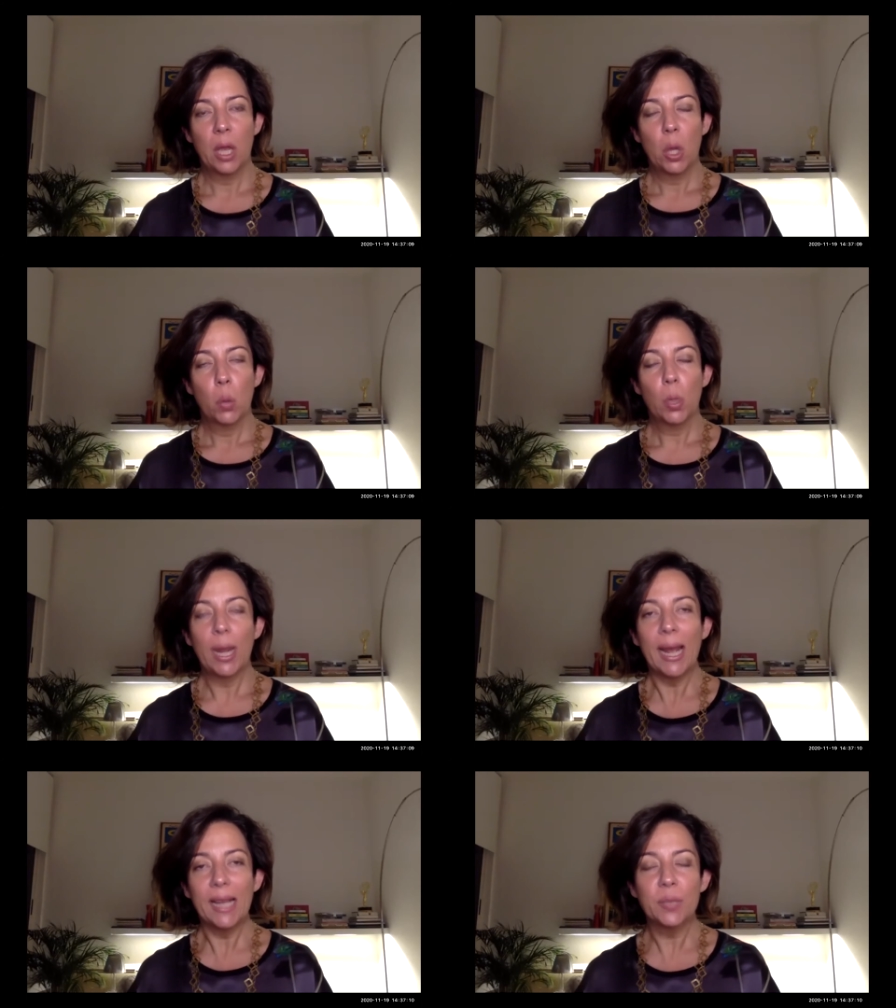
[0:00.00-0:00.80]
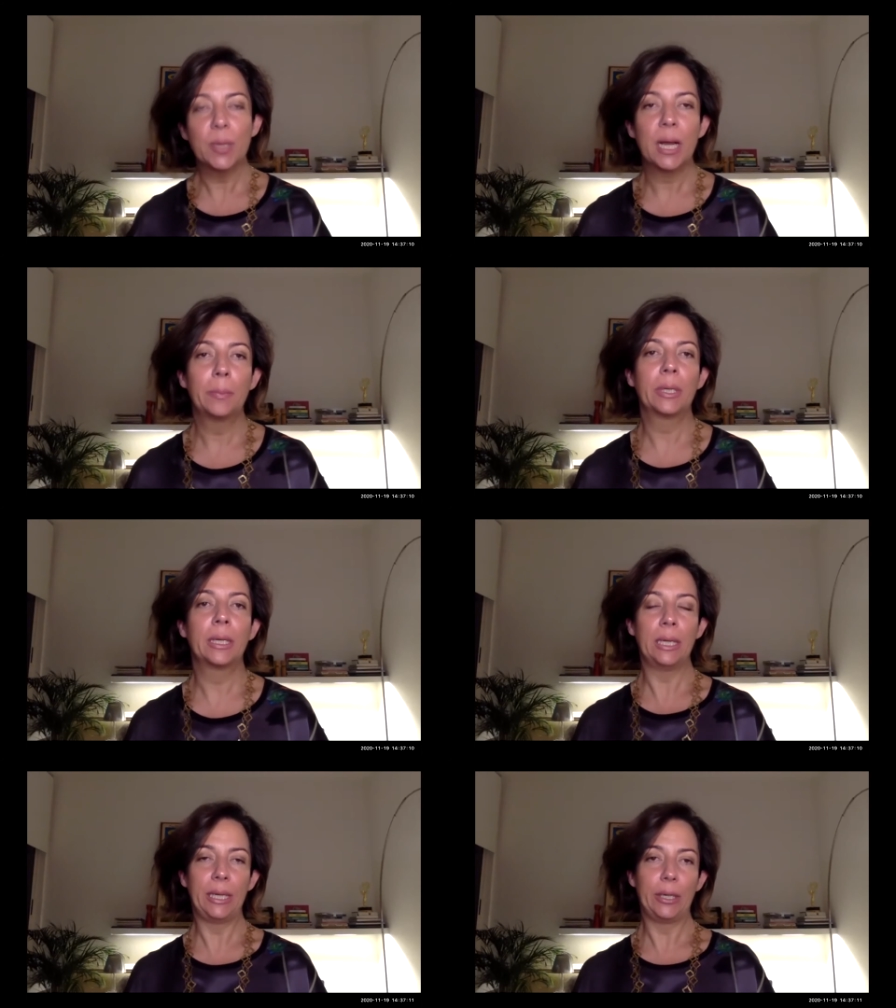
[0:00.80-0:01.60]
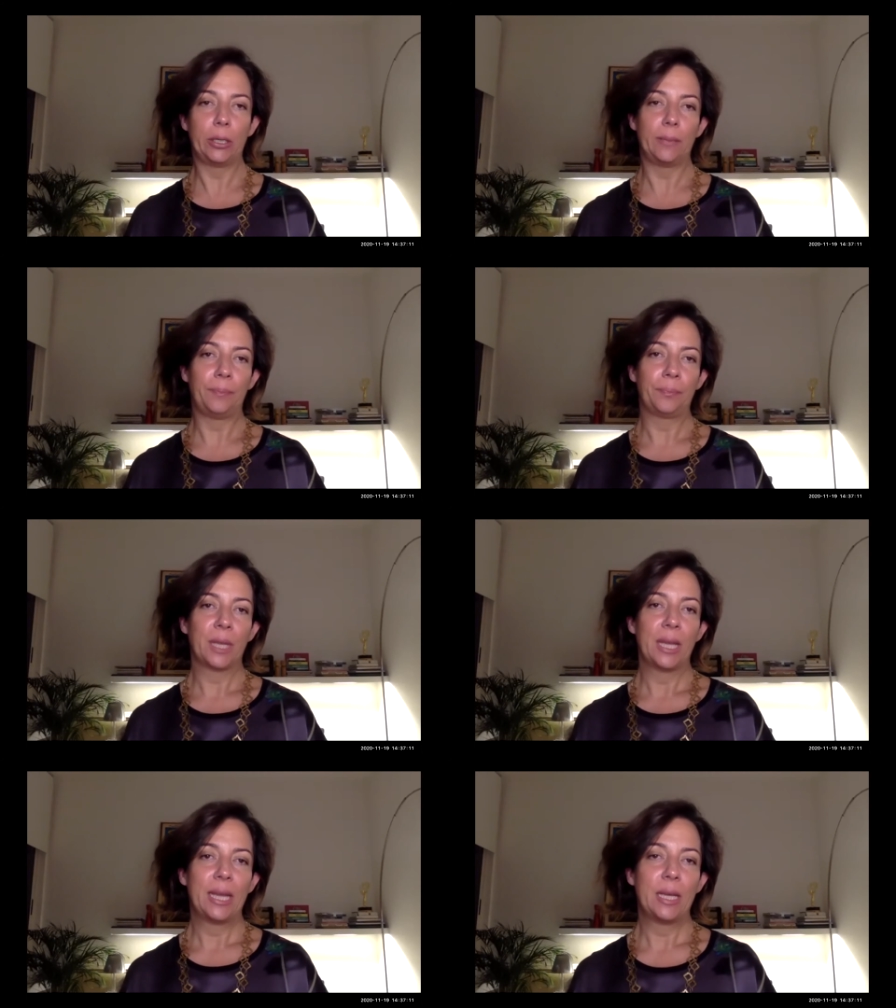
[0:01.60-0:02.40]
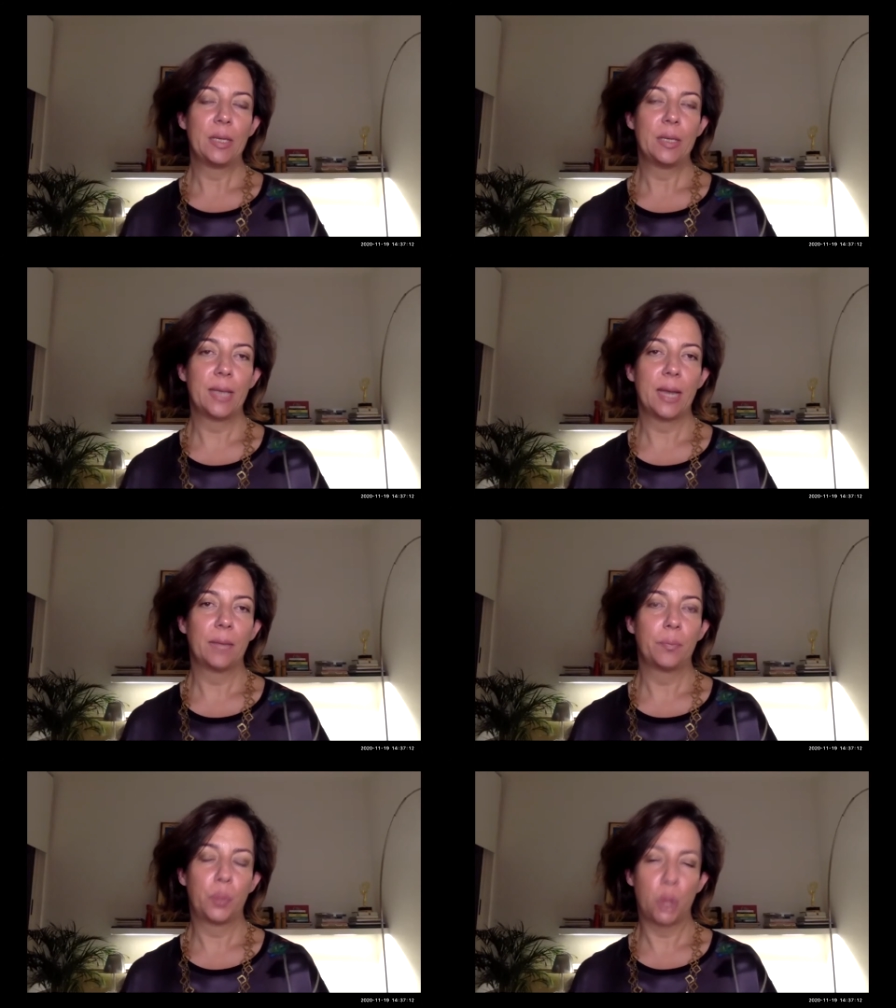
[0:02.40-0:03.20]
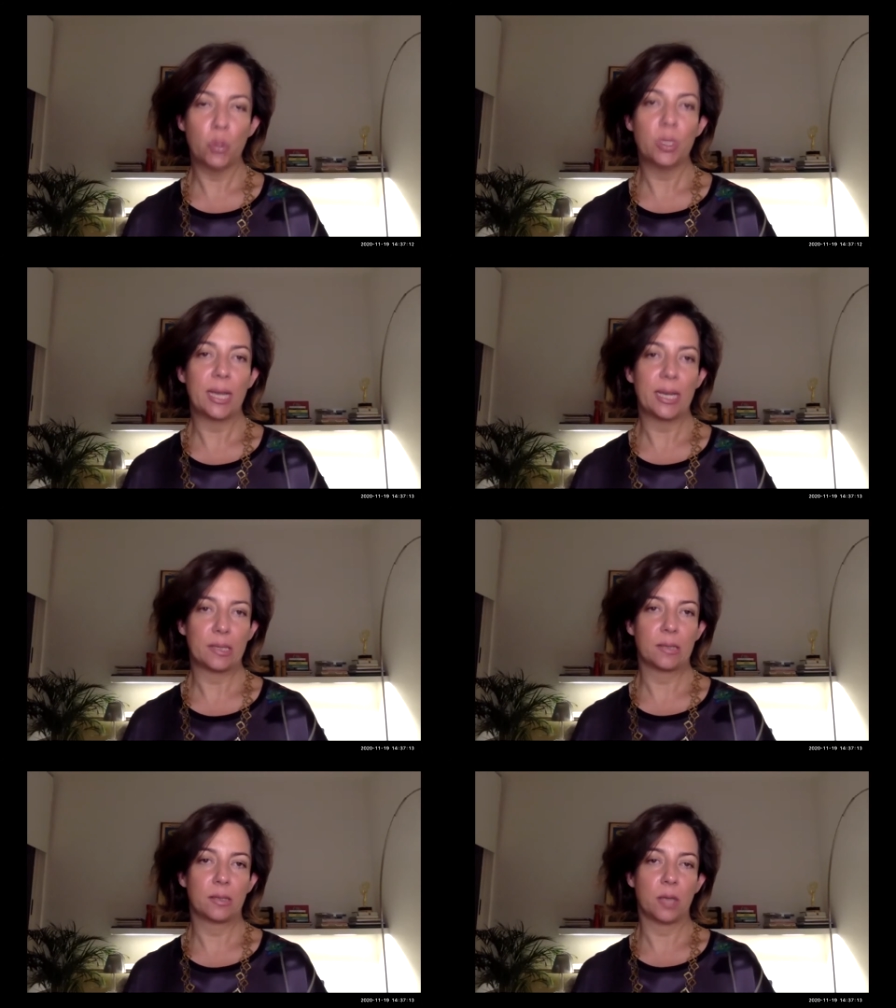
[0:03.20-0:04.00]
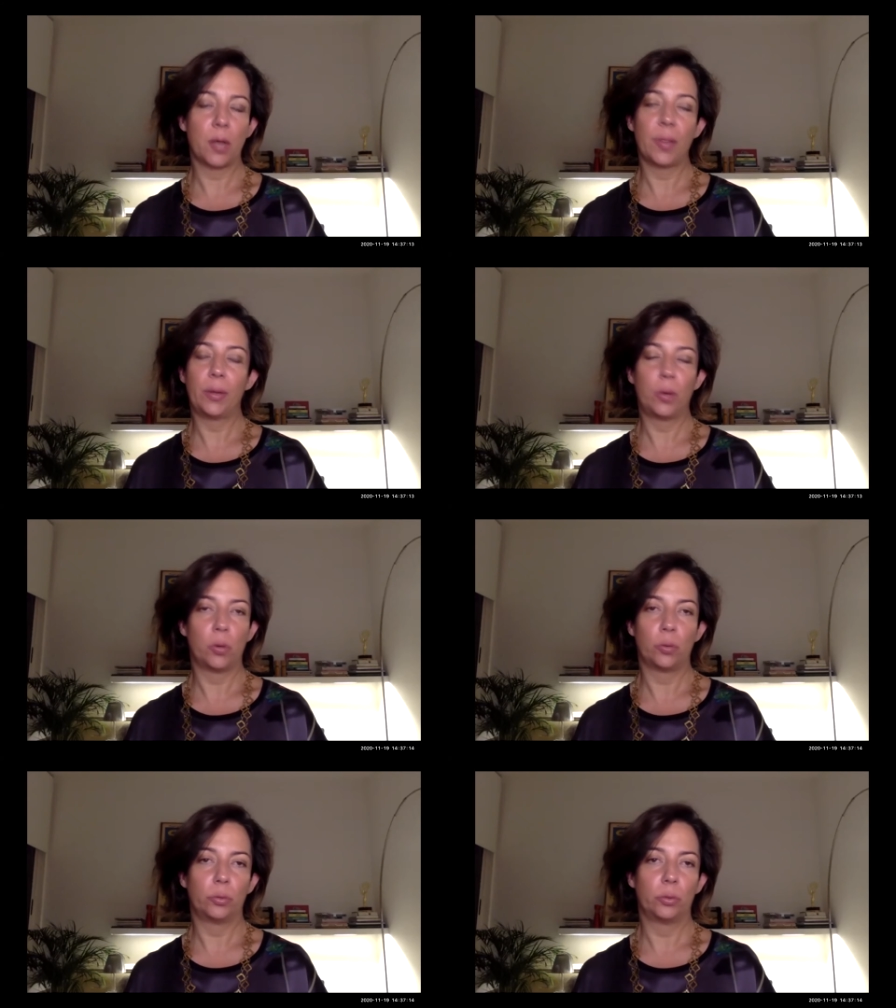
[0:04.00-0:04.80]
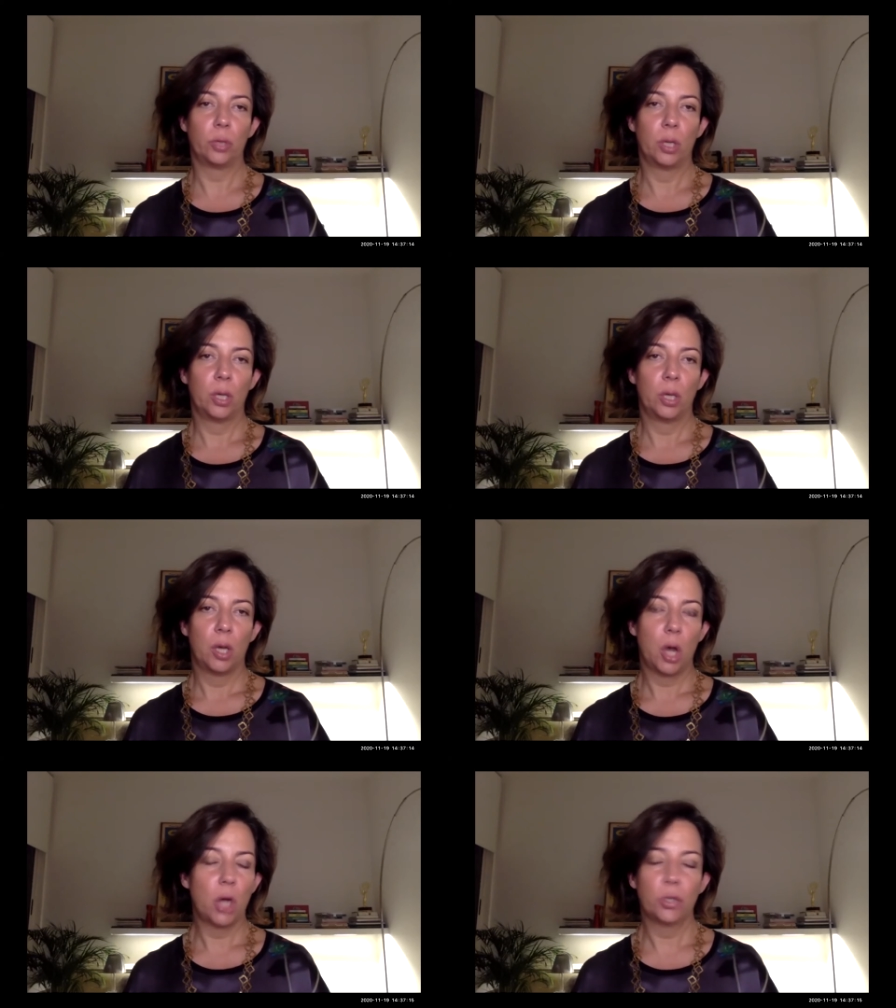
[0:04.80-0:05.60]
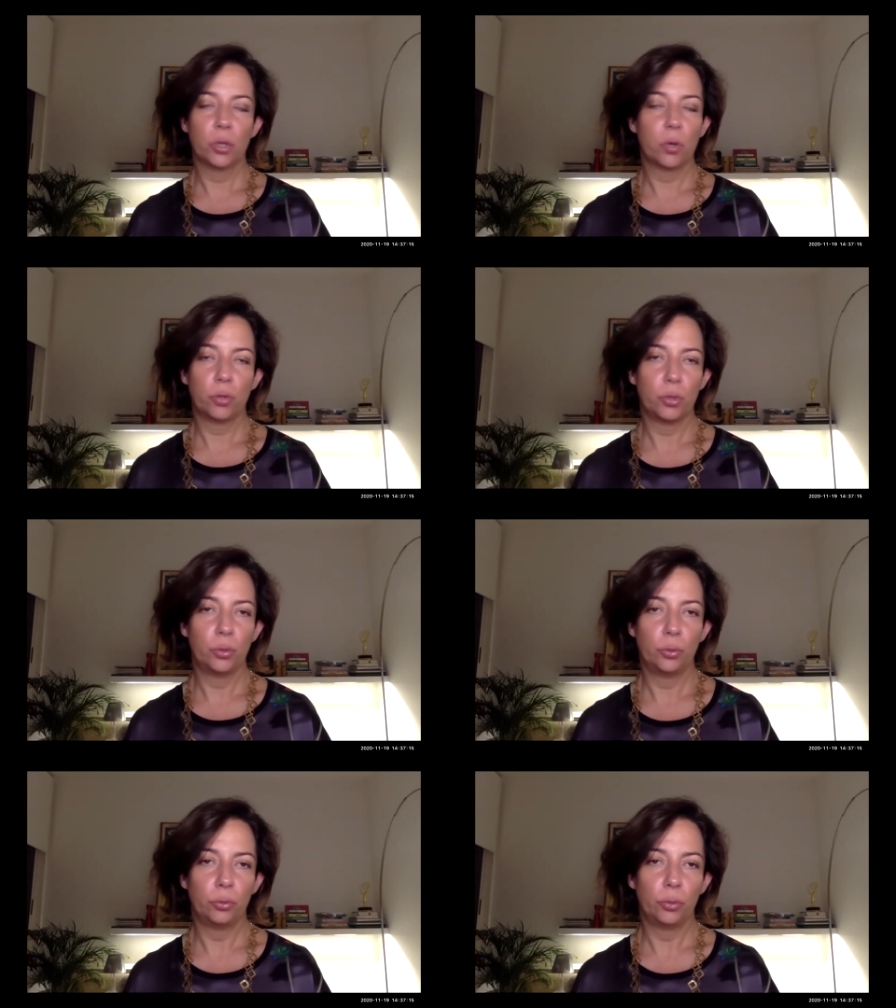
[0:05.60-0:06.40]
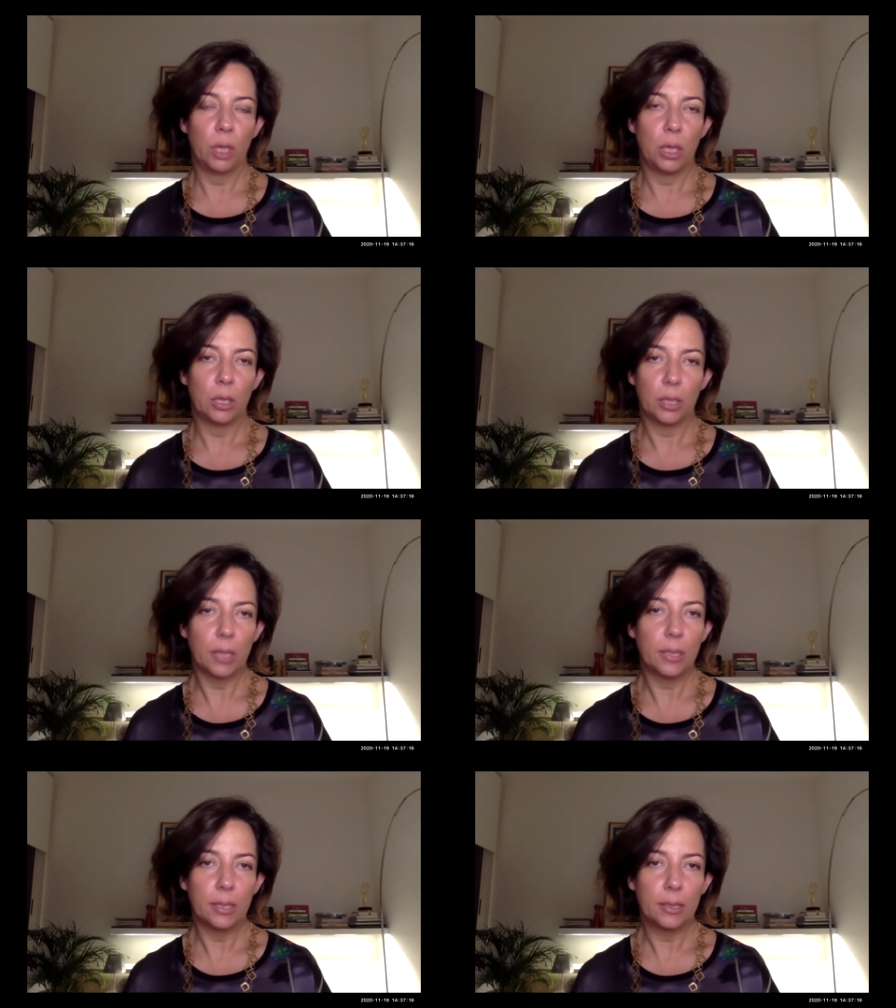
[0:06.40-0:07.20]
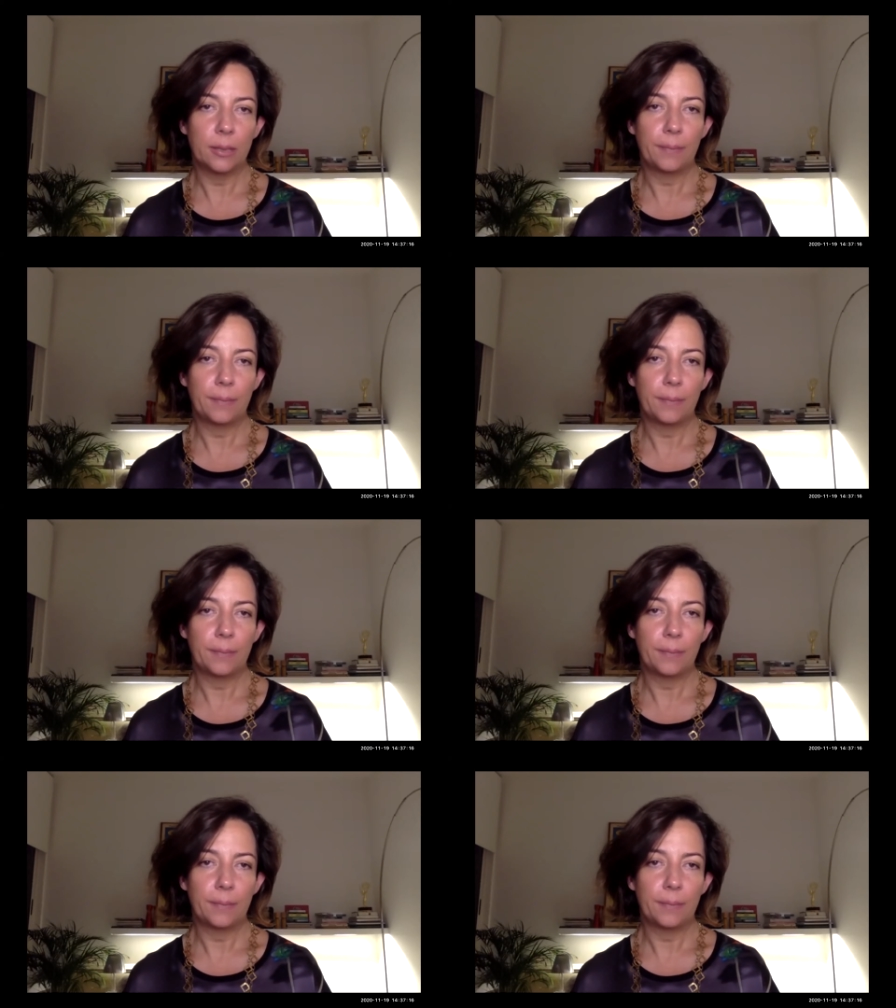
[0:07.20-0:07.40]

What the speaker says: What has become clear is that protests on their own aren't going to cut it.